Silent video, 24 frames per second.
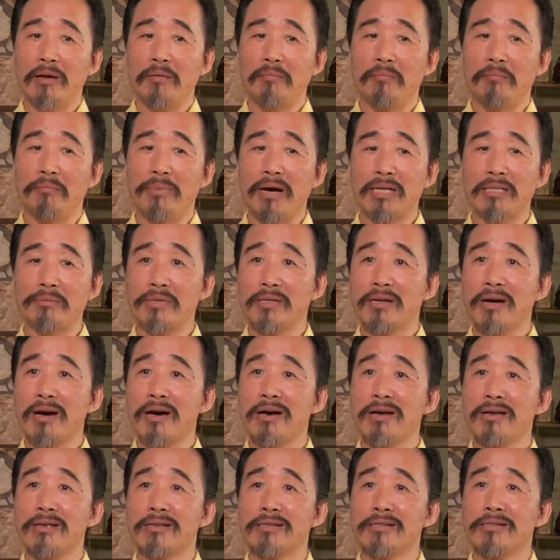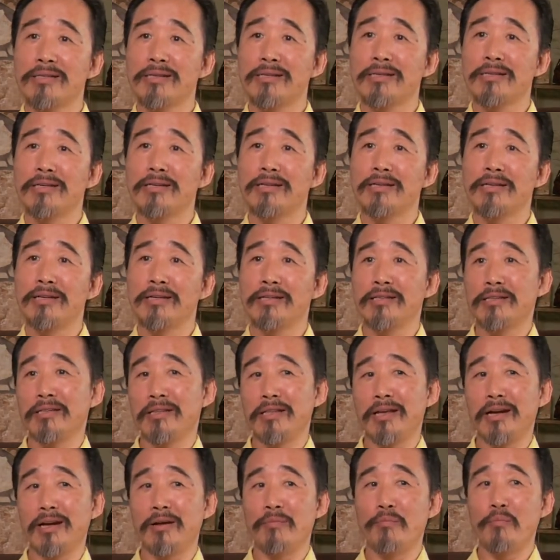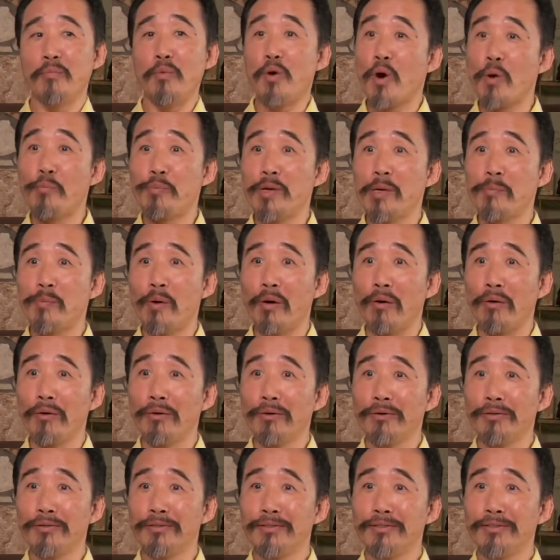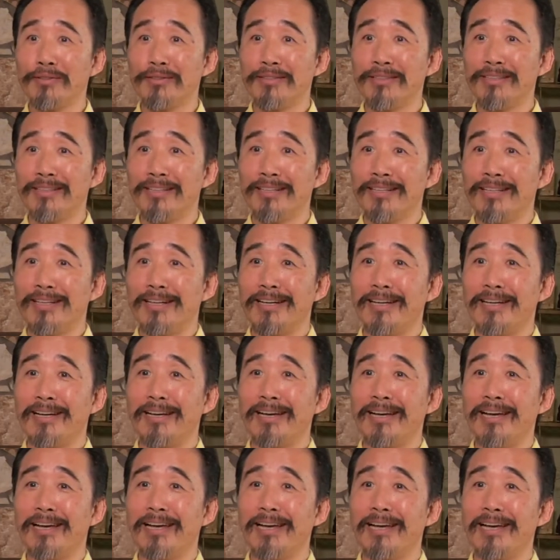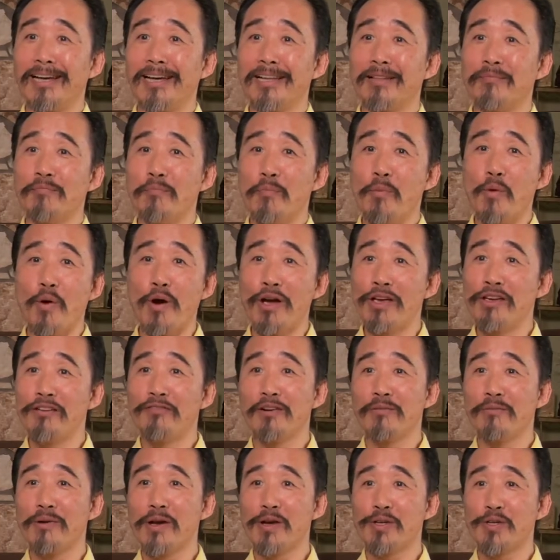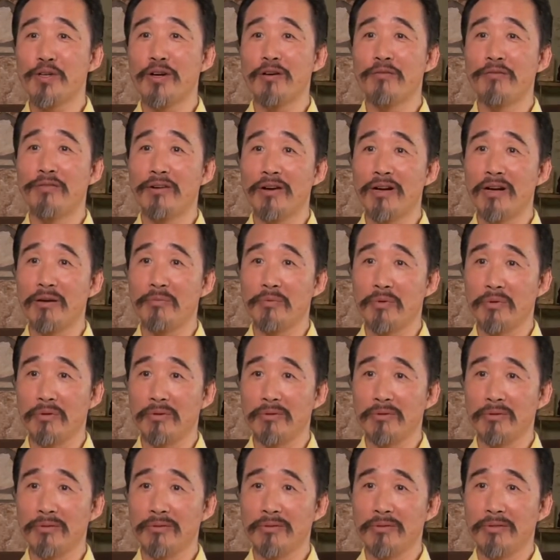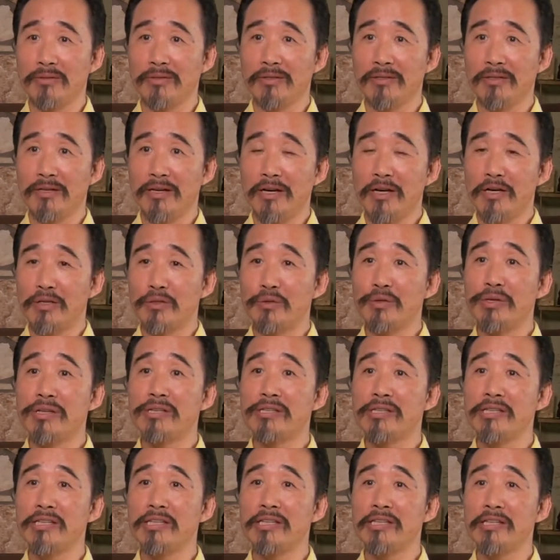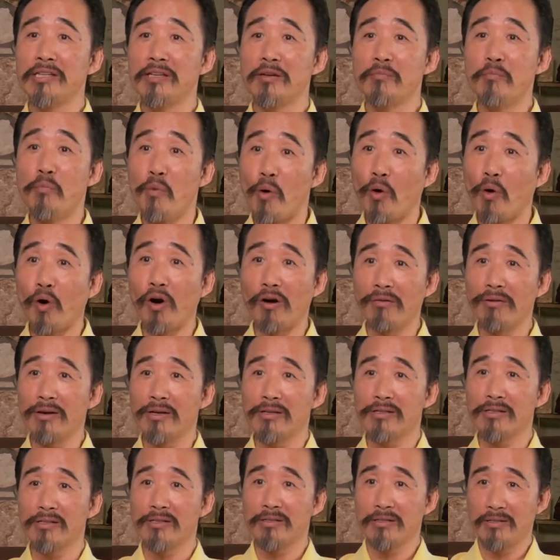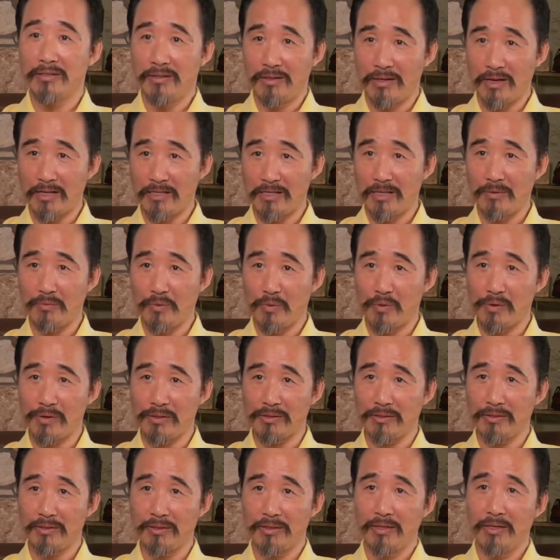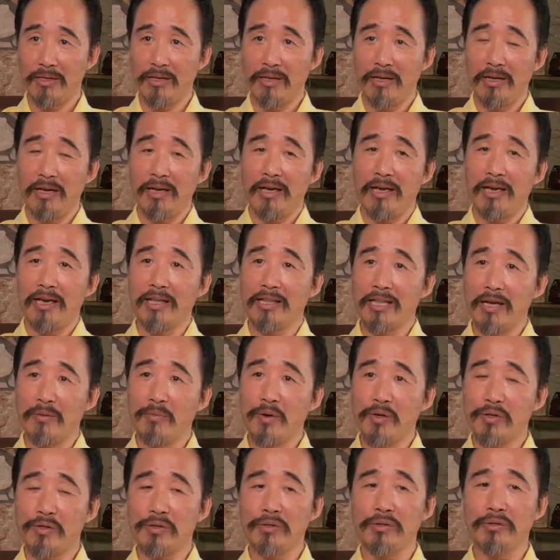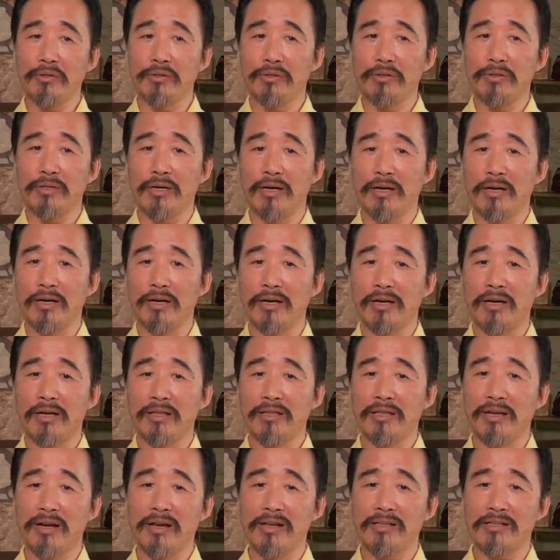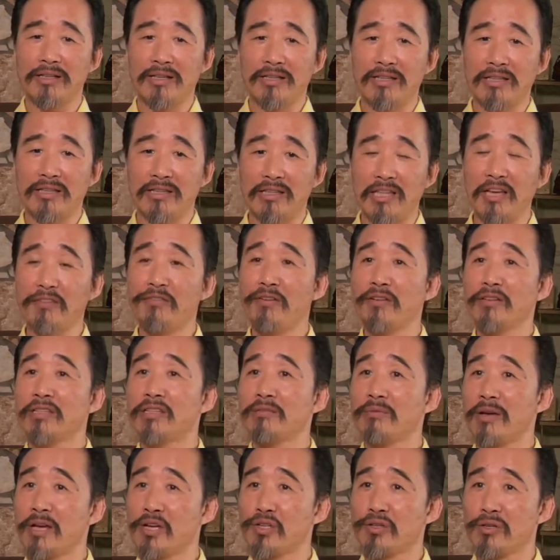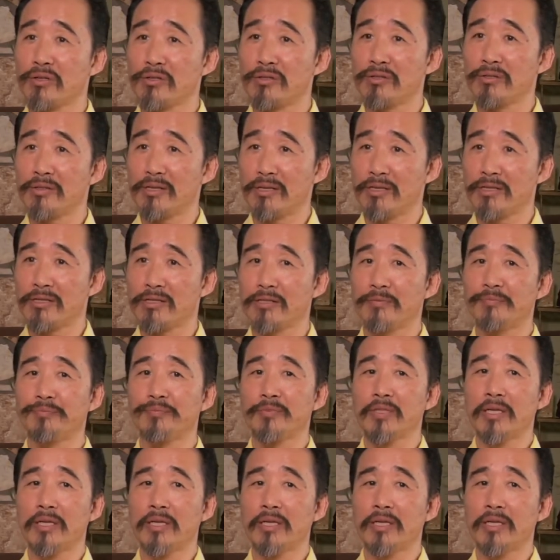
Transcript: But because there are more people and more information available, we see more of it. That's number one. And number two, there is a different dimension to this.